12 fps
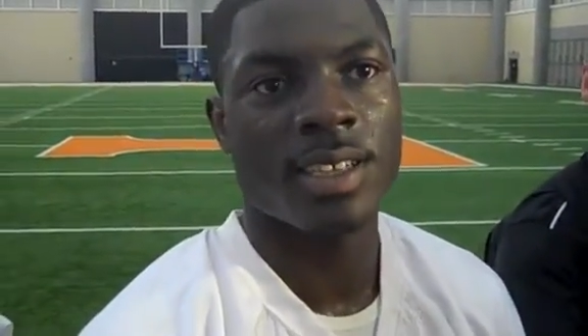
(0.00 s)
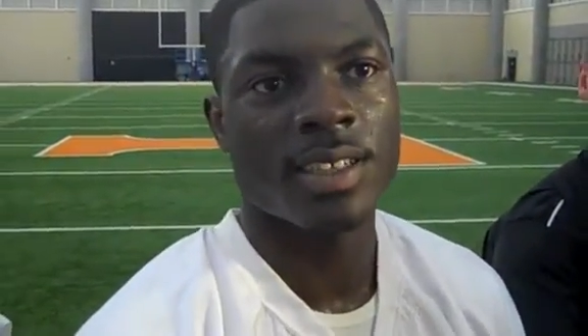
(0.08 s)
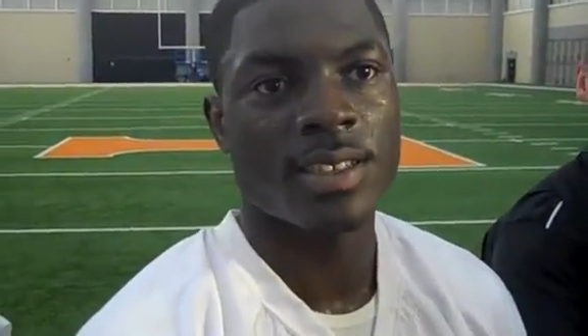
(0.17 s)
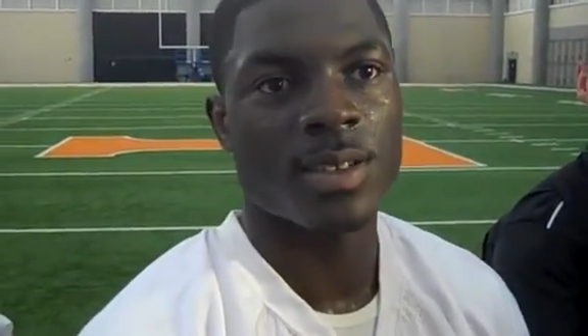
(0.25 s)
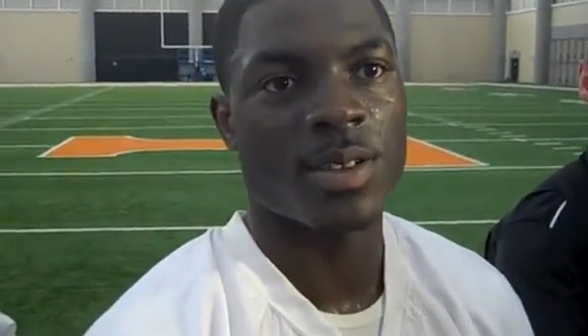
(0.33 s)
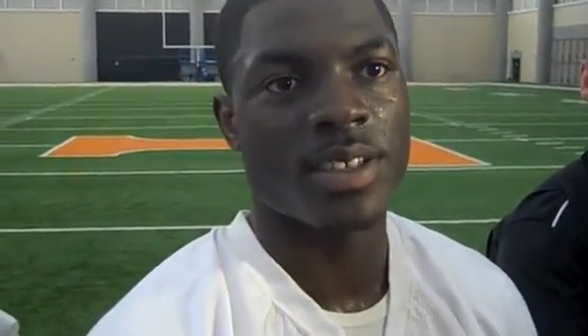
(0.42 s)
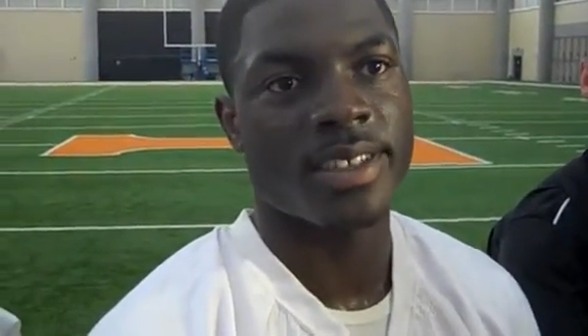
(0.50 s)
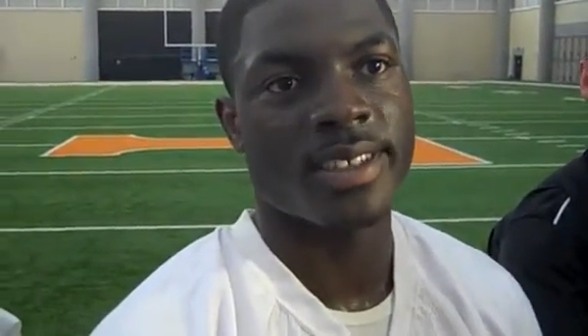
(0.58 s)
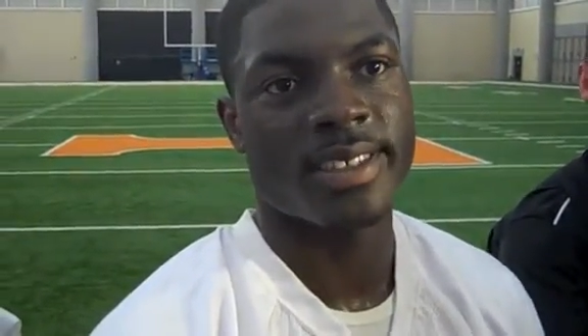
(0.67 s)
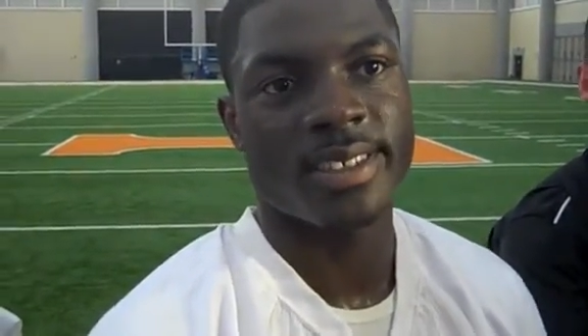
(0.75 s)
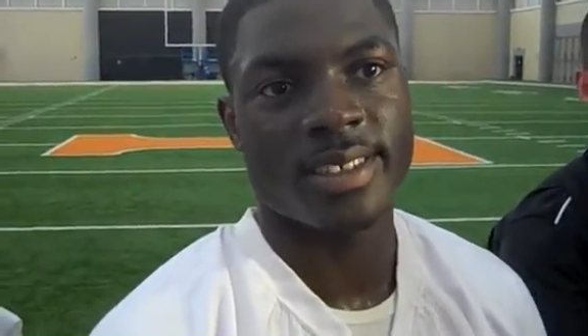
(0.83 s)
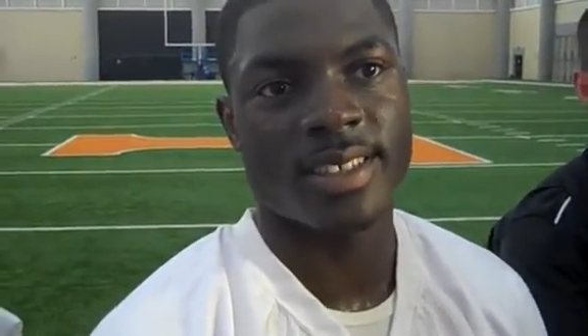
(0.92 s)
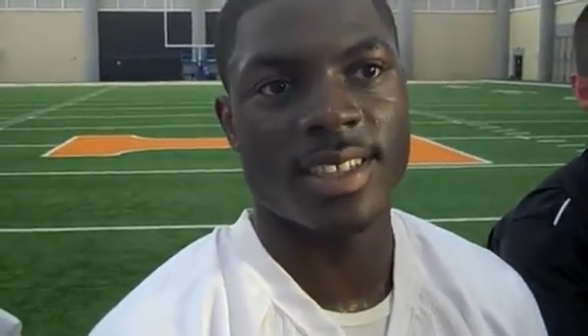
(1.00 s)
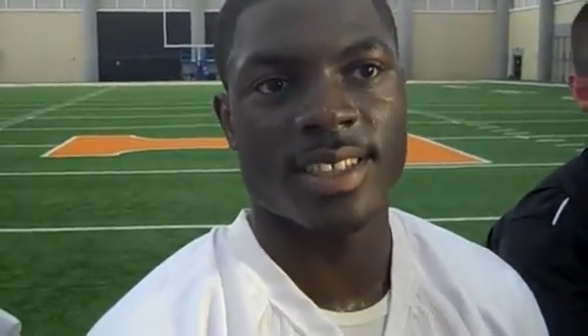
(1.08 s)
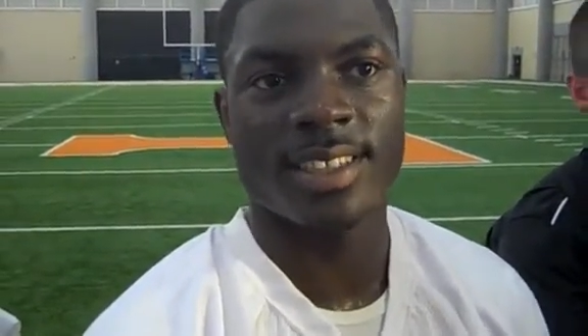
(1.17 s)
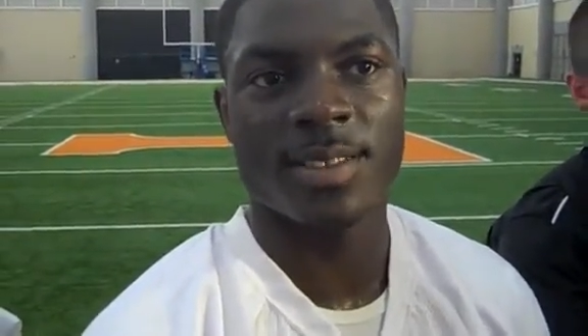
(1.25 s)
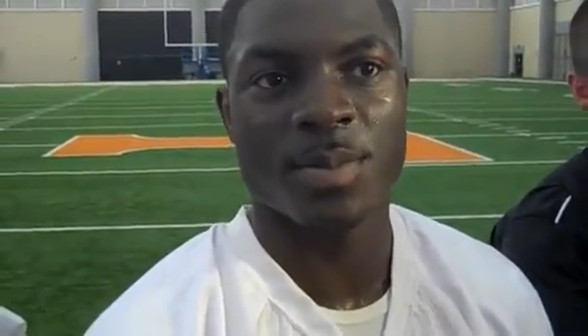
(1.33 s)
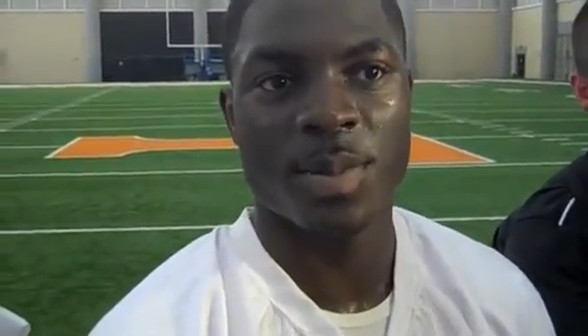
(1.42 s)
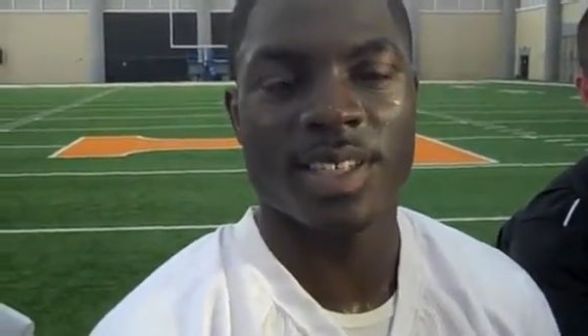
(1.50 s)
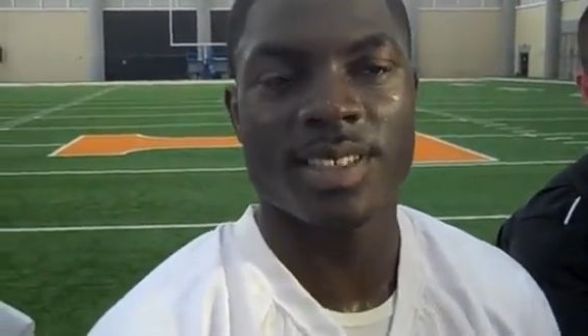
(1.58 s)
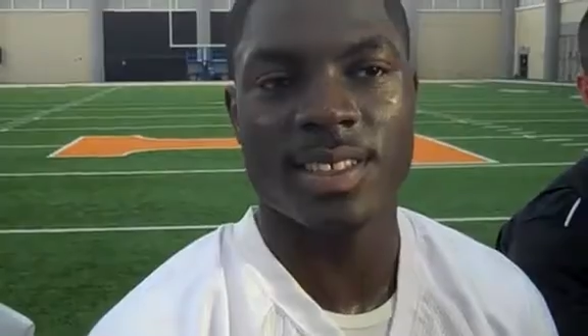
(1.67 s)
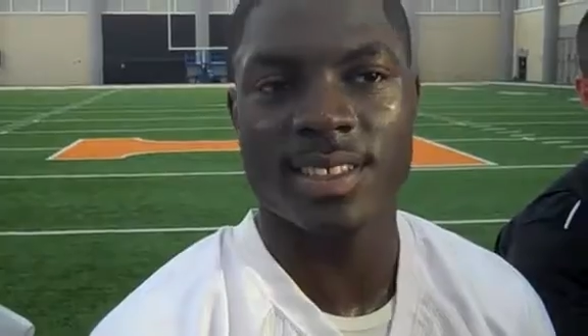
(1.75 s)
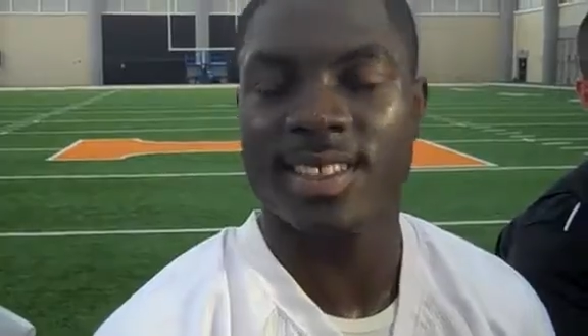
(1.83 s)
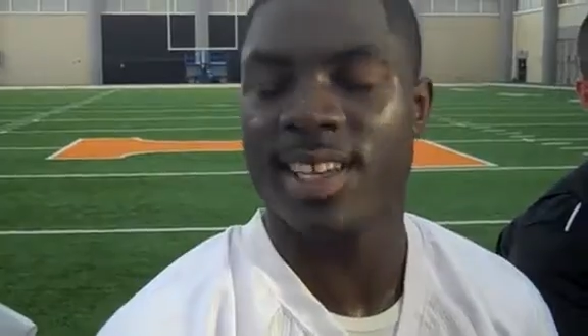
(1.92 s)
So uh, it's
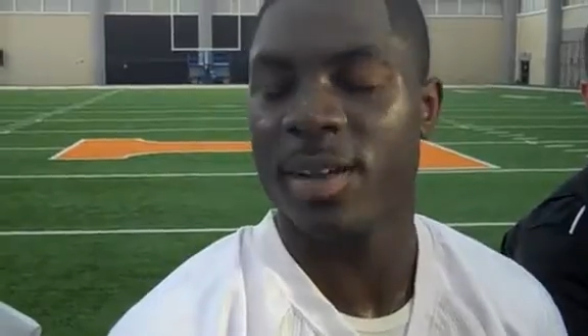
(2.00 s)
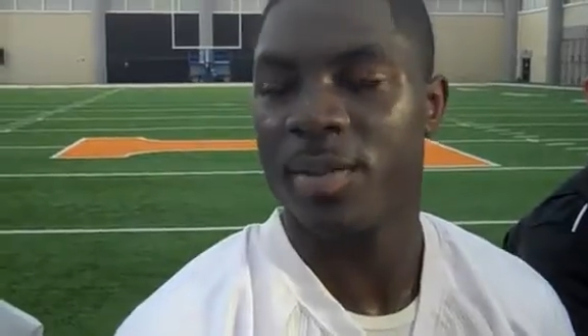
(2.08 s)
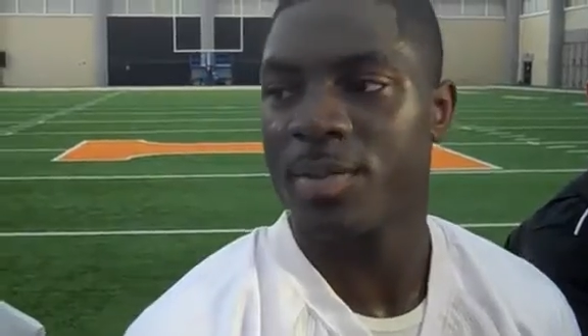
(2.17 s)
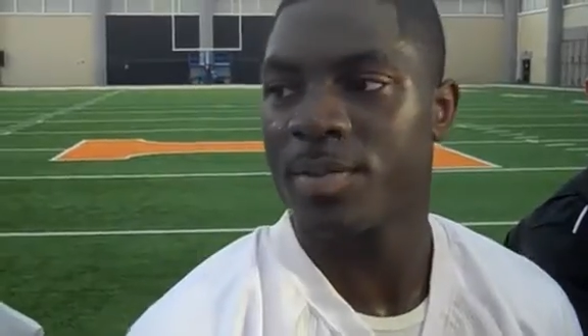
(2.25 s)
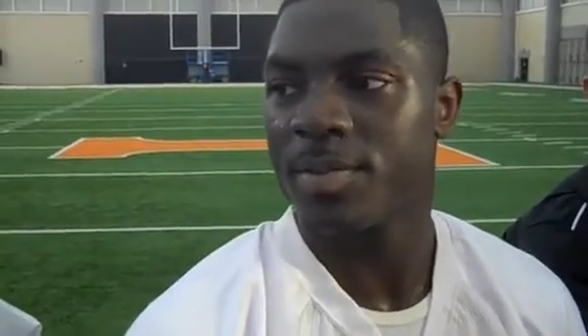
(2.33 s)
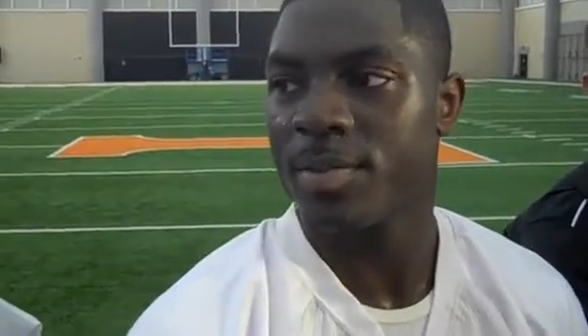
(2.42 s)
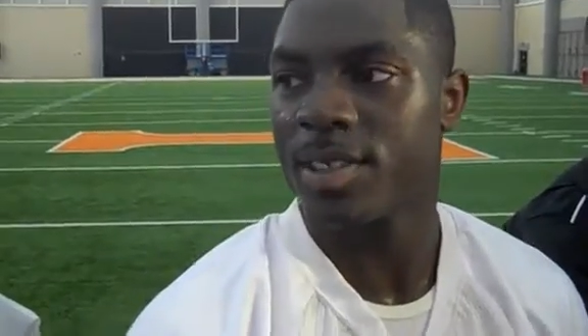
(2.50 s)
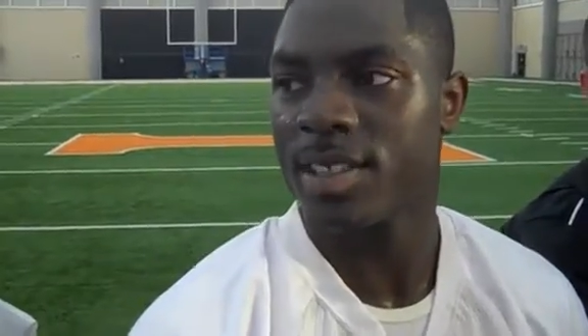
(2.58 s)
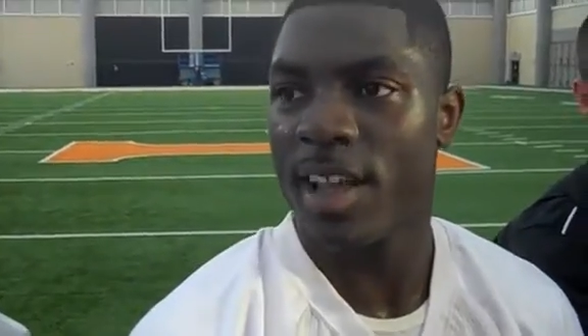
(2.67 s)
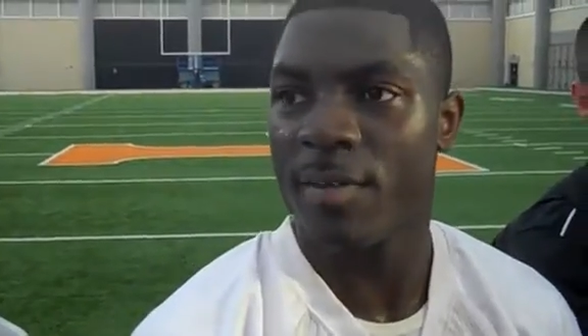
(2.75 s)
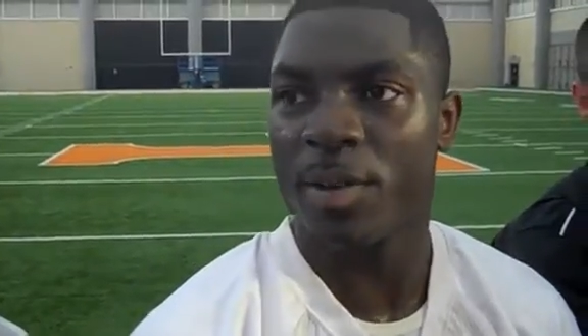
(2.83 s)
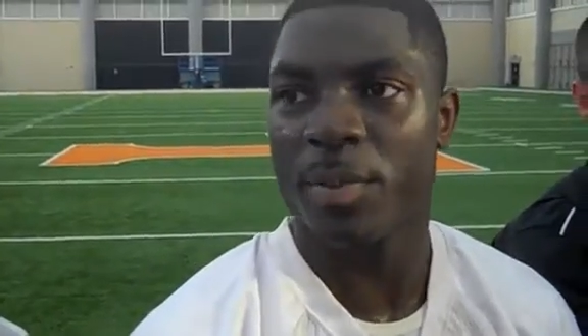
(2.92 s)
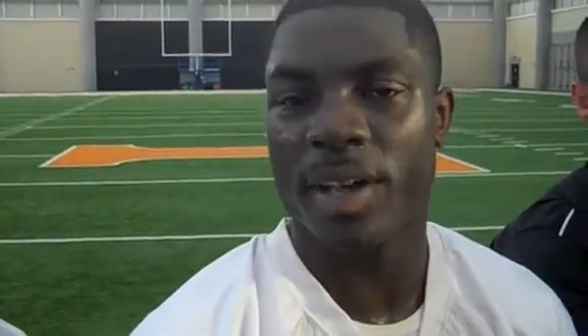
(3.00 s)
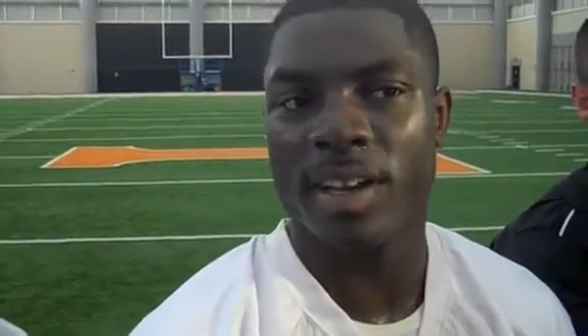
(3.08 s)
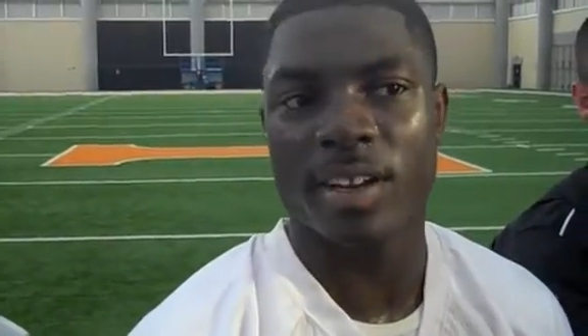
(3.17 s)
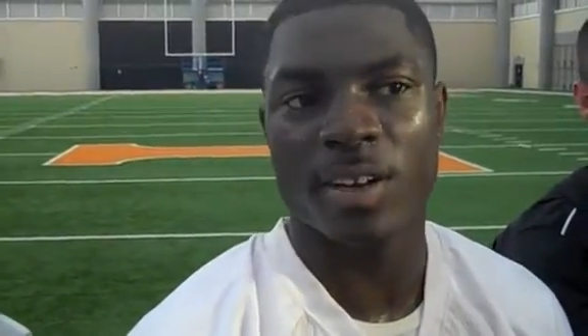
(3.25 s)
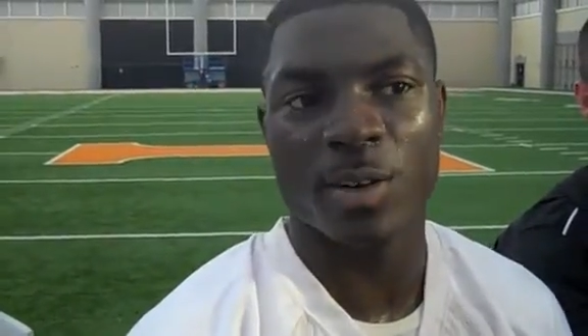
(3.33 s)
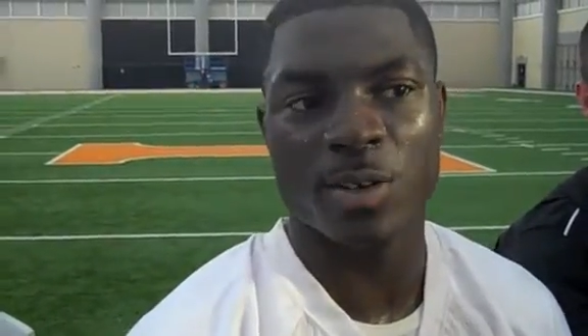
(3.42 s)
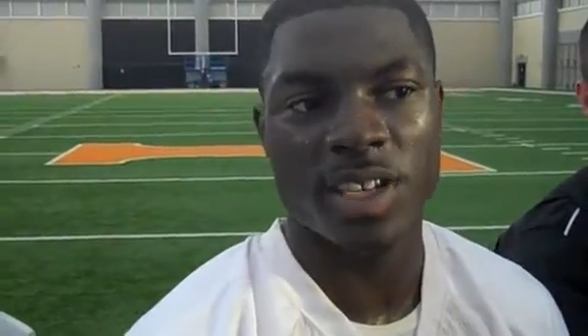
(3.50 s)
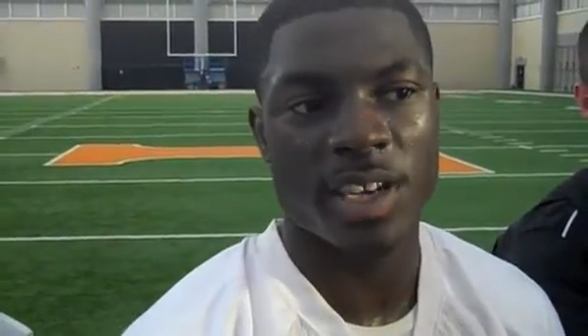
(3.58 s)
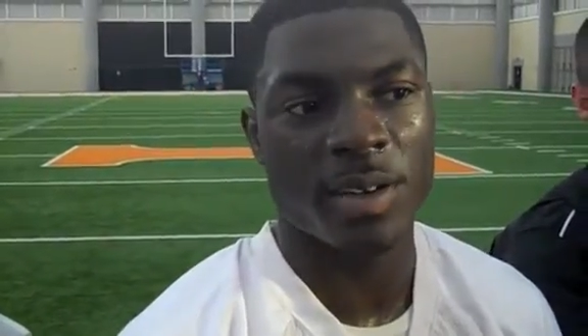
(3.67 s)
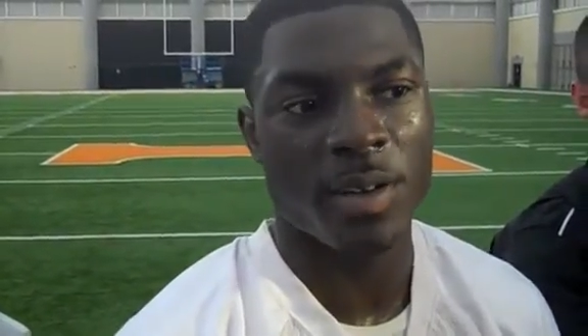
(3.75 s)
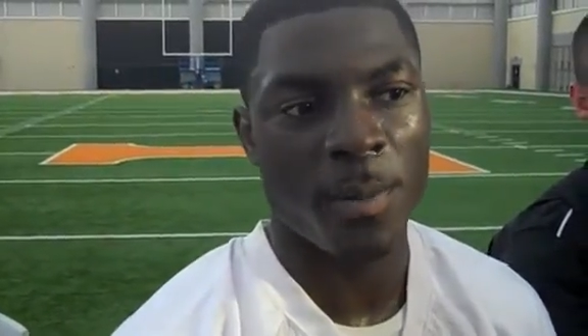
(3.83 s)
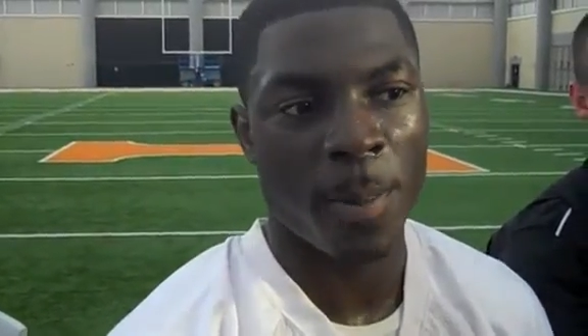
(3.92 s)
basically the same. It's happening back there the whole time.